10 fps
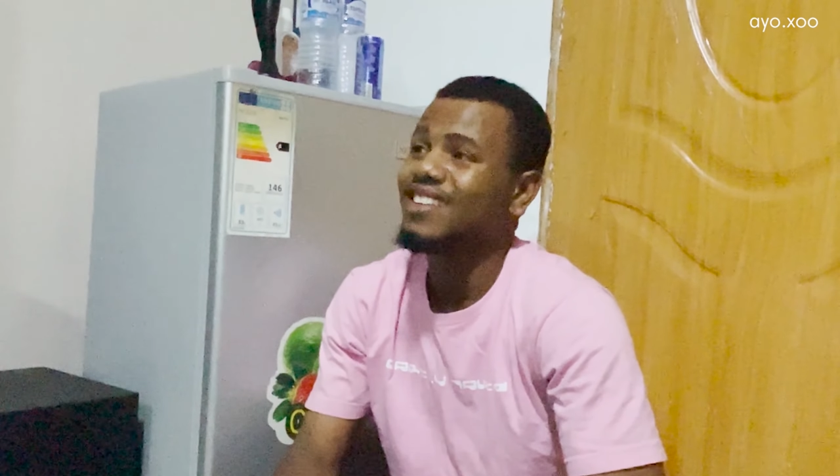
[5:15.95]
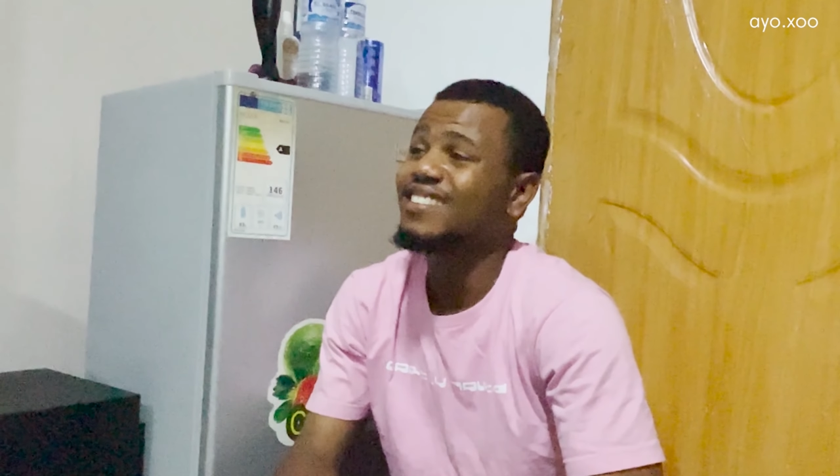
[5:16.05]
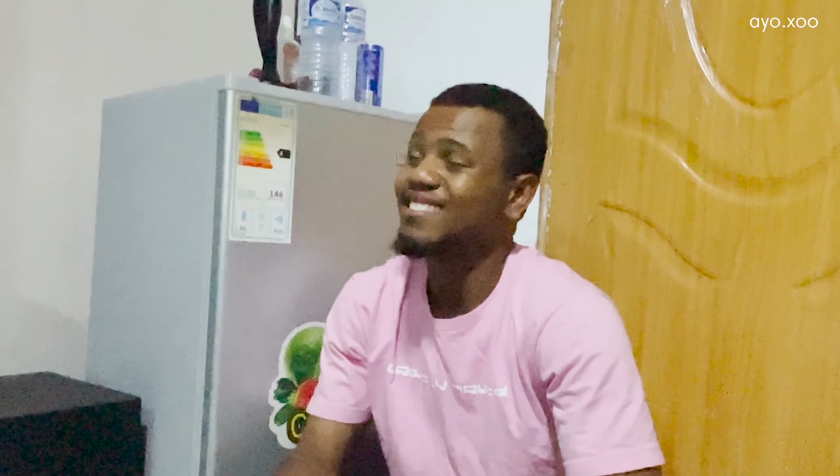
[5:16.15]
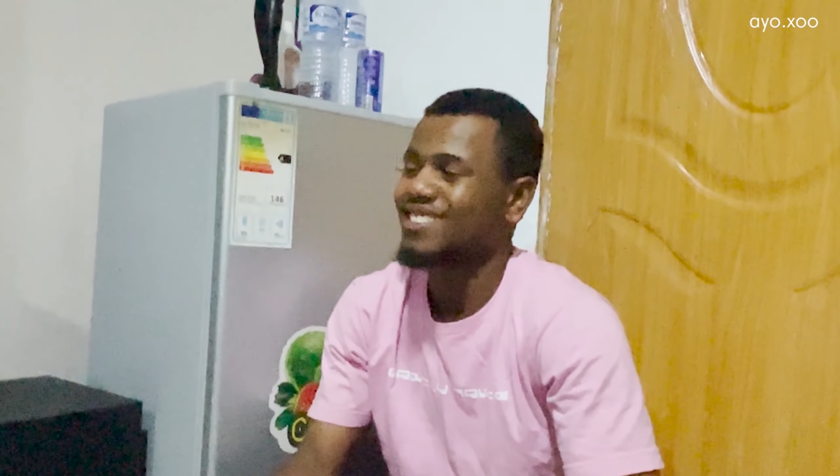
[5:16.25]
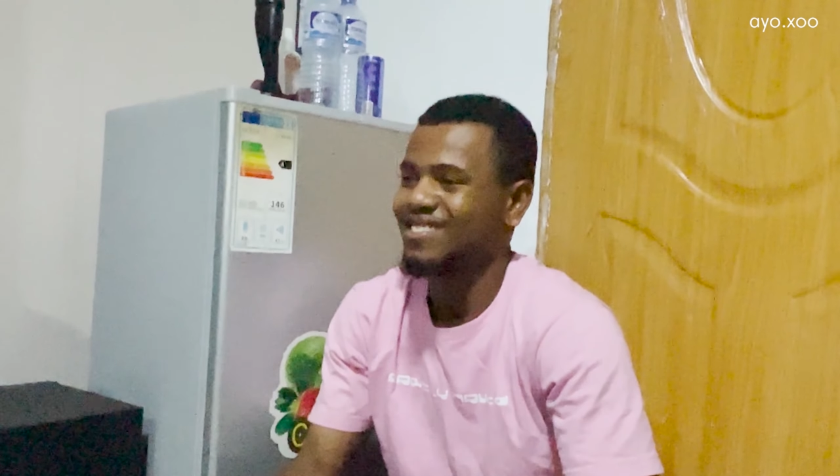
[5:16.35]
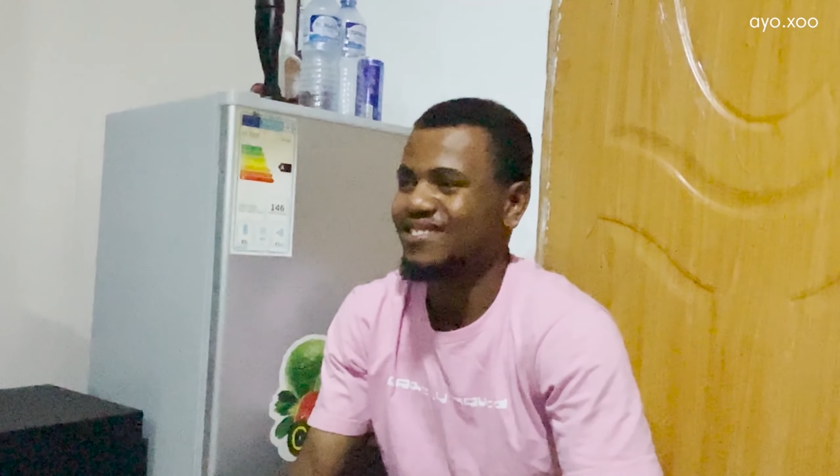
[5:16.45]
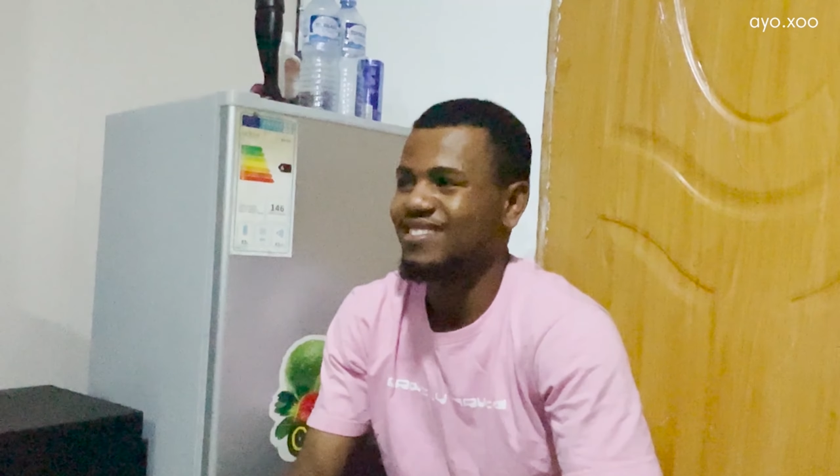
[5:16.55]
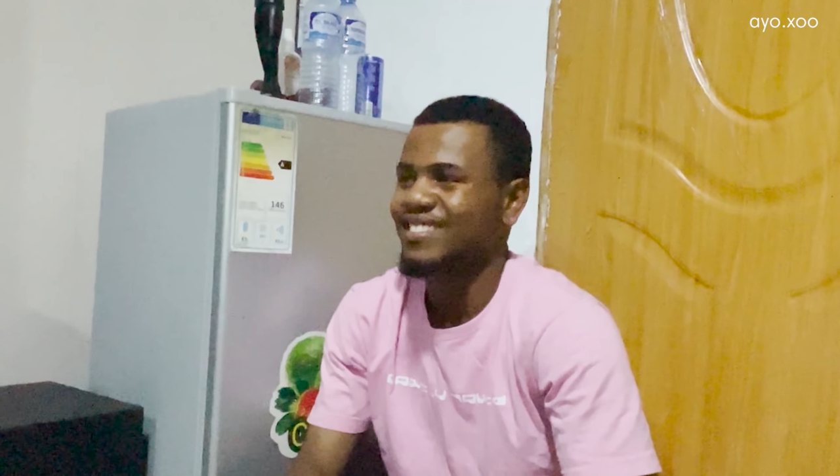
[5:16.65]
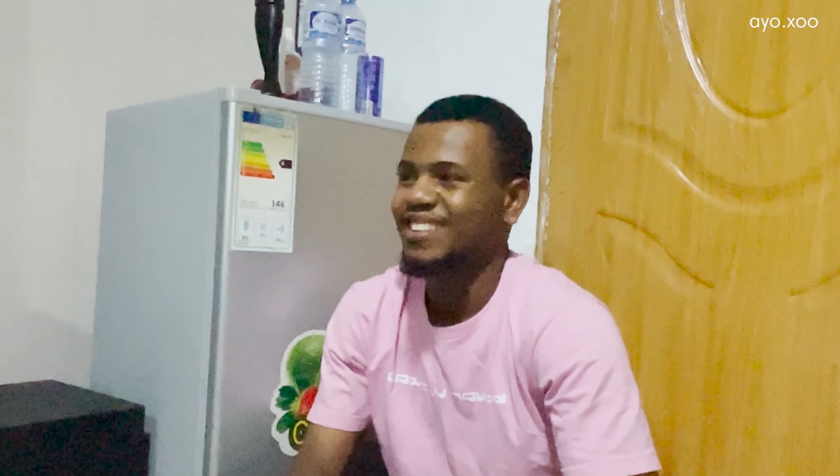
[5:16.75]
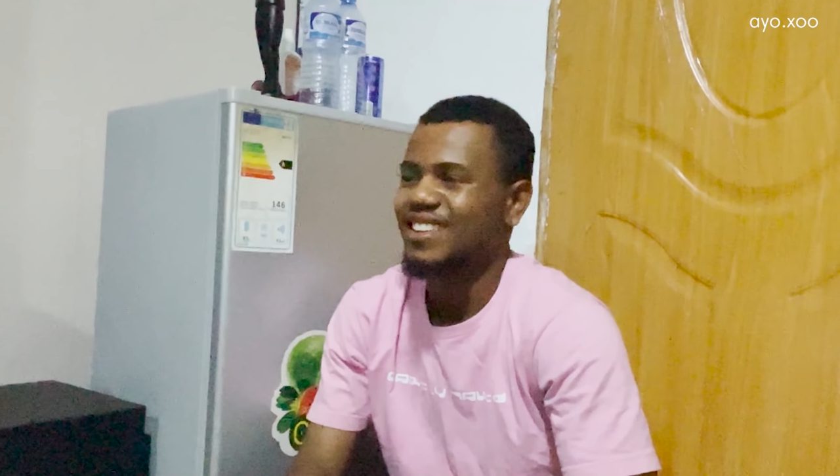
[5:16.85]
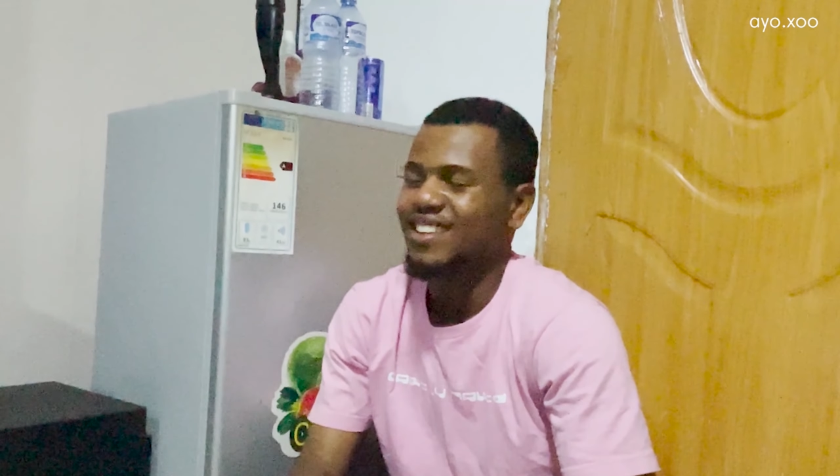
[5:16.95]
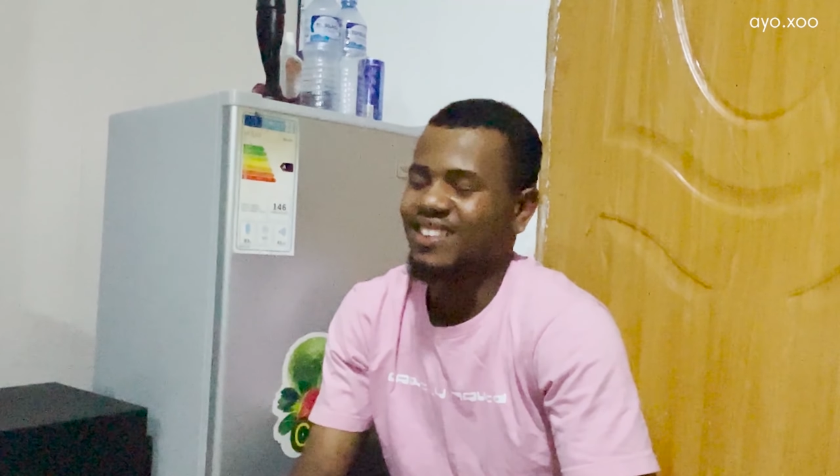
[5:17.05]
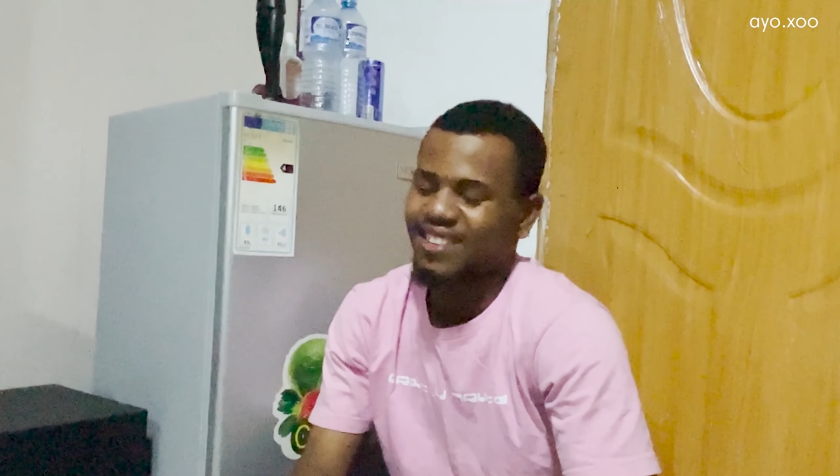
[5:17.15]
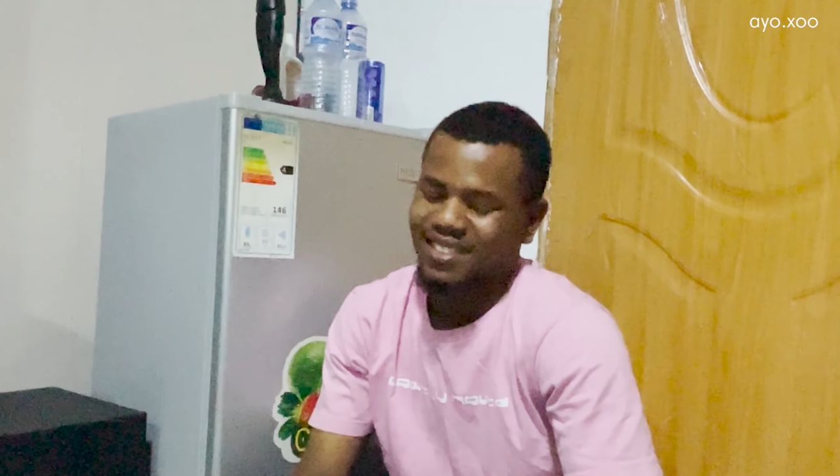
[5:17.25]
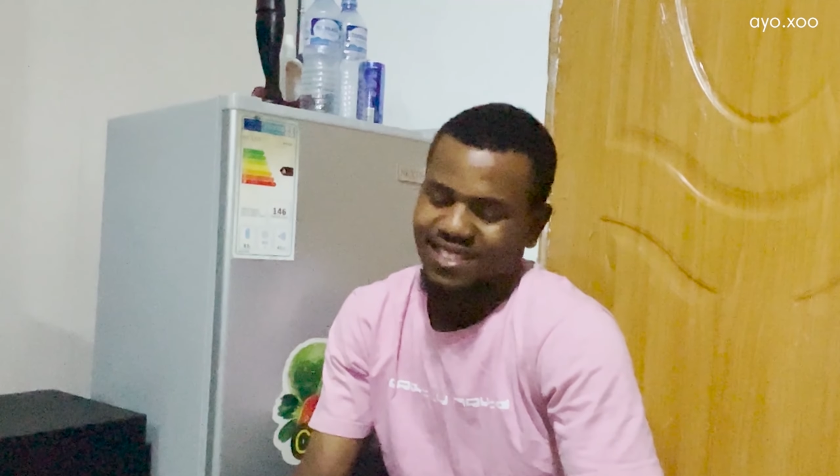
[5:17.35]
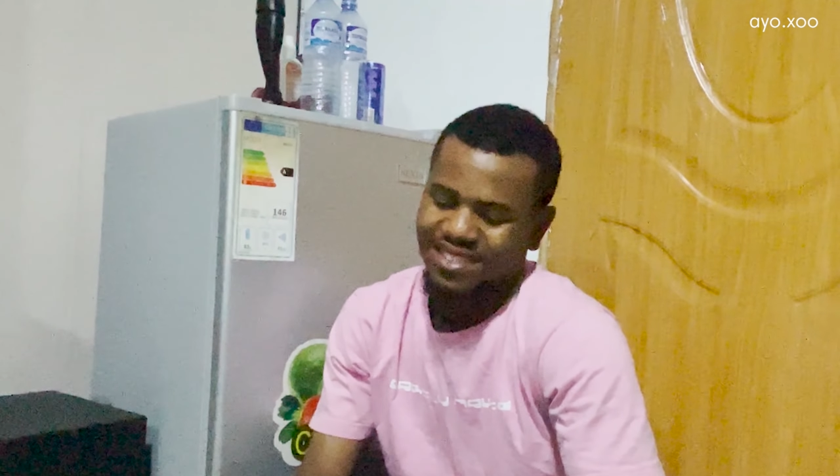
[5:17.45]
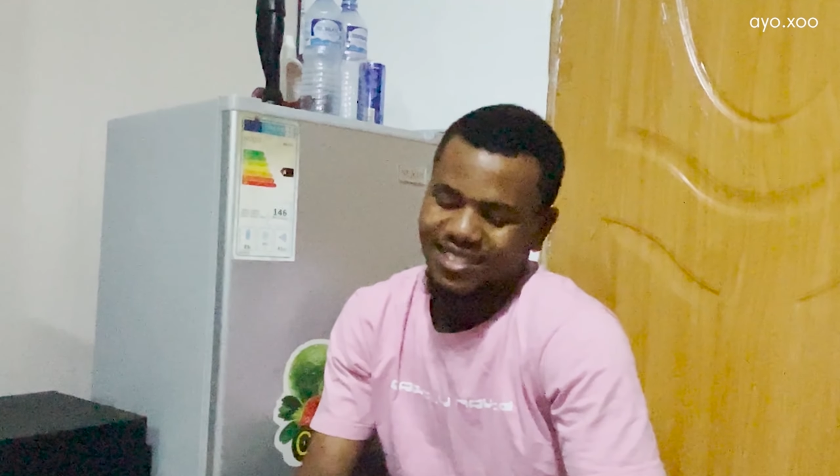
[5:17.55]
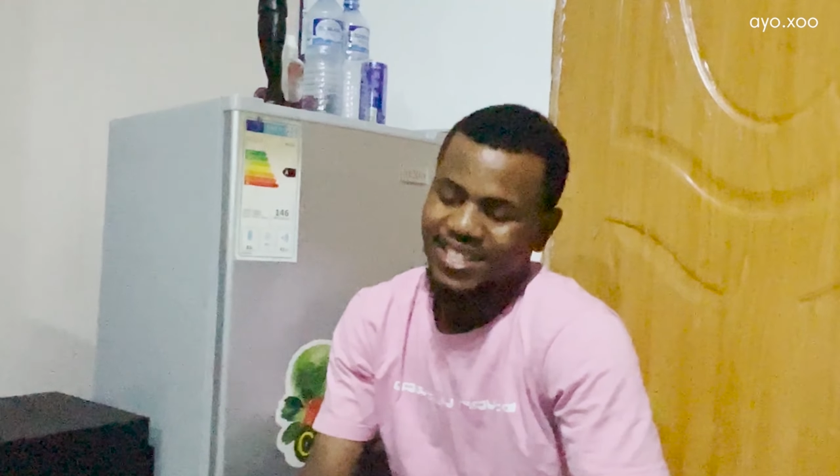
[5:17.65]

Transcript: No, no, no, no.